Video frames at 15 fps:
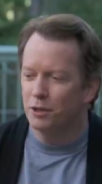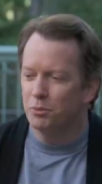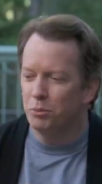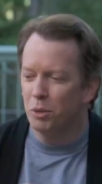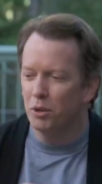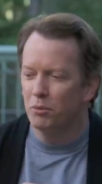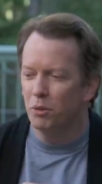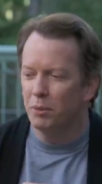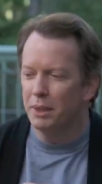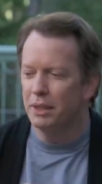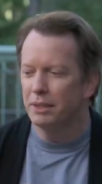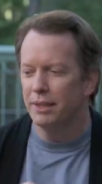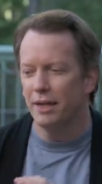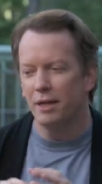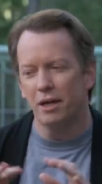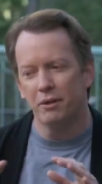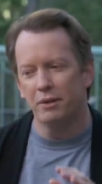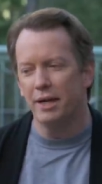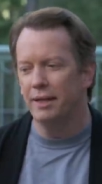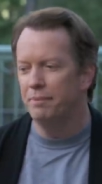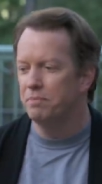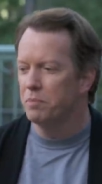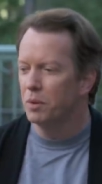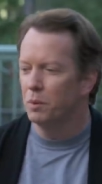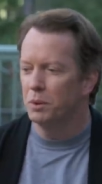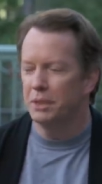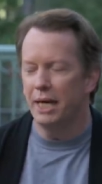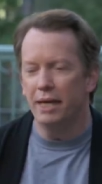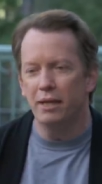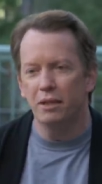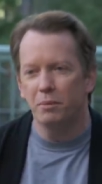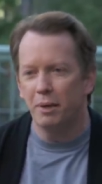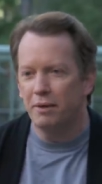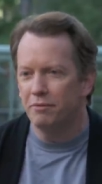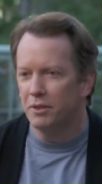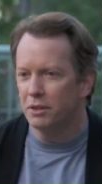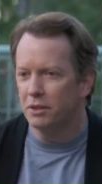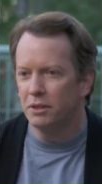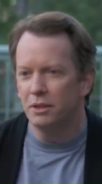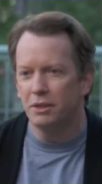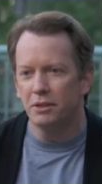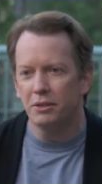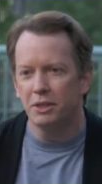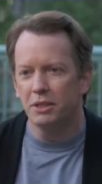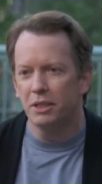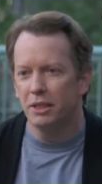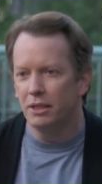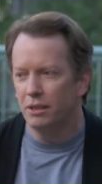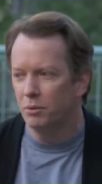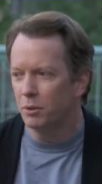to the point where we can say, all right, we're taking the wave function seriously.